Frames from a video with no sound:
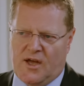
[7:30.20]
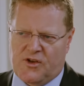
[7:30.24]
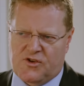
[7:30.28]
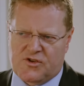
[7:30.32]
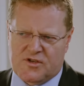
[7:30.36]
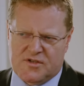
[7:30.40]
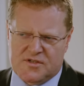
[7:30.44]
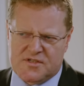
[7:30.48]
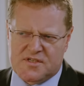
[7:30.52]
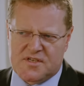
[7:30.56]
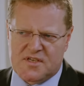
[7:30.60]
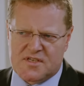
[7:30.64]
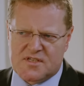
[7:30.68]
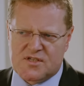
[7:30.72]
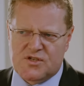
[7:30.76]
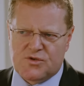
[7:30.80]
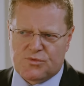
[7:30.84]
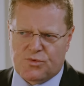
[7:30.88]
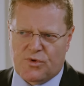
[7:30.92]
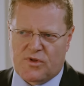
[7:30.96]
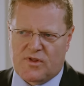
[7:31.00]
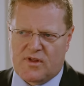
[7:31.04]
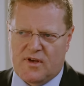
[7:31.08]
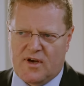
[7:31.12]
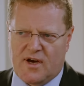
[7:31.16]
And
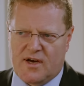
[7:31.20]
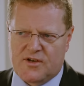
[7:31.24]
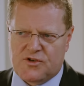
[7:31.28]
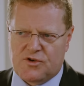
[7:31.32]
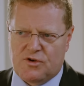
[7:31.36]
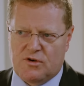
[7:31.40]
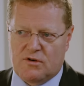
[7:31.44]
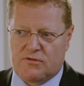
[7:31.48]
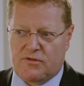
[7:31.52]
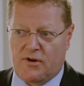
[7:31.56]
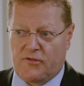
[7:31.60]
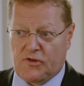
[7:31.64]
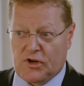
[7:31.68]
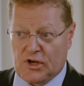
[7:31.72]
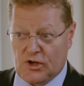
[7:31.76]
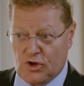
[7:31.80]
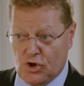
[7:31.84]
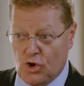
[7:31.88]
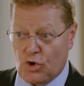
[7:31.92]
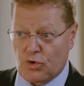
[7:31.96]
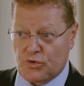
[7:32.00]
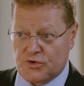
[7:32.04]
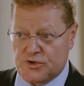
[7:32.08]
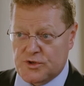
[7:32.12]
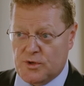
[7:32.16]
consistent with the idea of having a
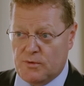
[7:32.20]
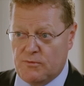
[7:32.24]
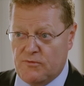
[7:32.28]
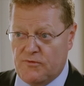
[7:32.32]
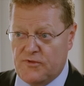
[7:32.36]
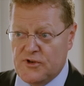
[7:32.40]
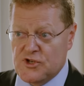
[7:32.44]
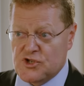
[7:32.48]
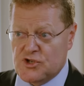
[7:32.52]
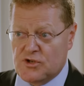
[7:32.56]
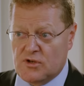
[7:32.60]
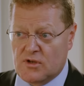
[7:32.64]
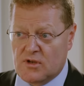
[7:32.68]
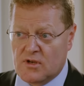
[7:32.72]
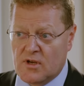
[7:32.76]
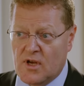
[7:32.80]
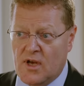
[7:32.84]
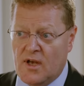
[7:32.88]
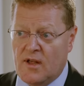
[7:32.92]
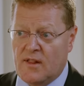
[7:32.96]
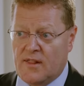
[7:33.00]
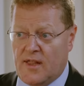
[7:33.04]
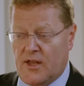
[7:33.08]
long-term vision,